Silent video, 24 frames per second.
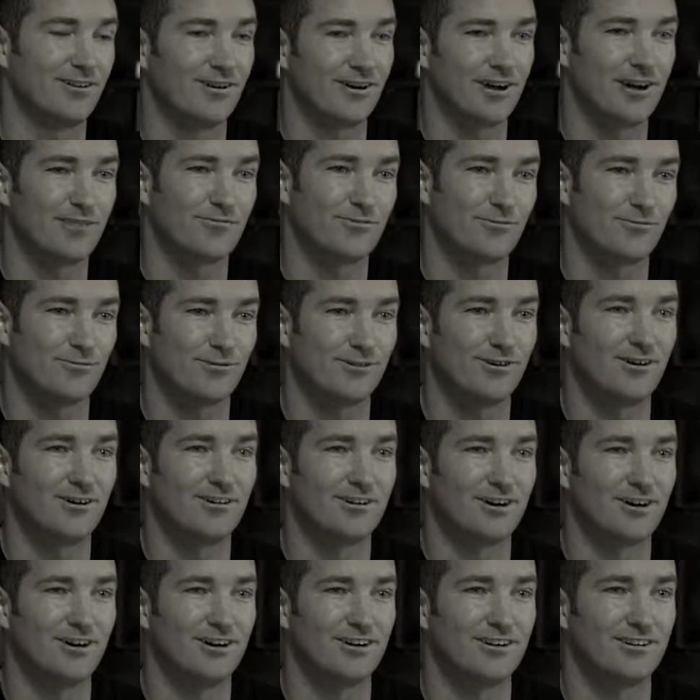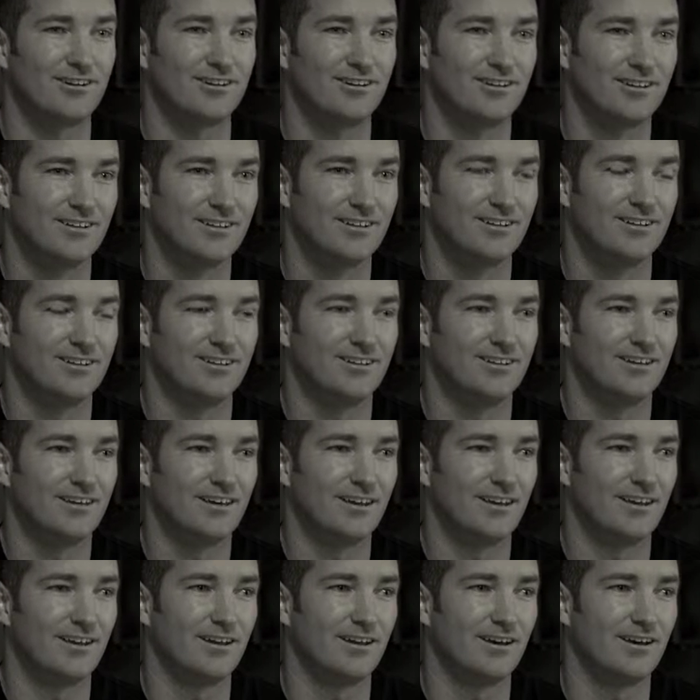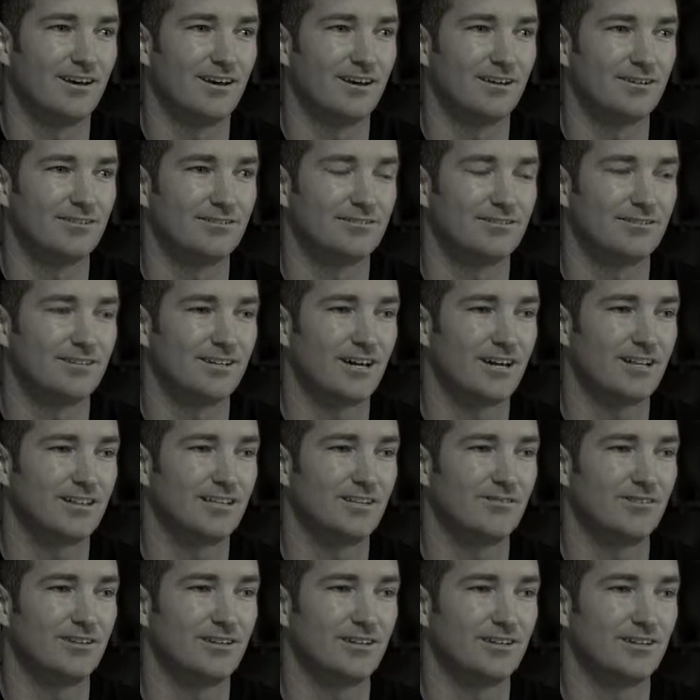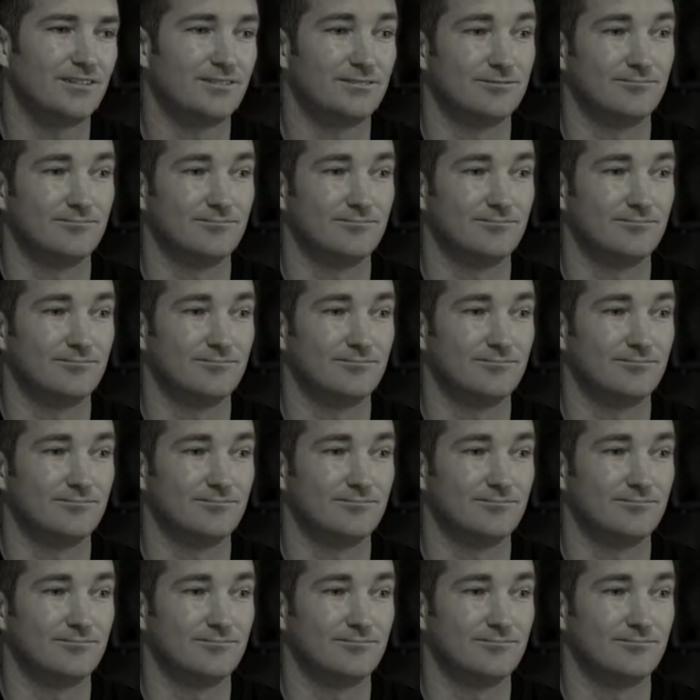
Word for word: long after we're all gone. And uh, you gotta leave it,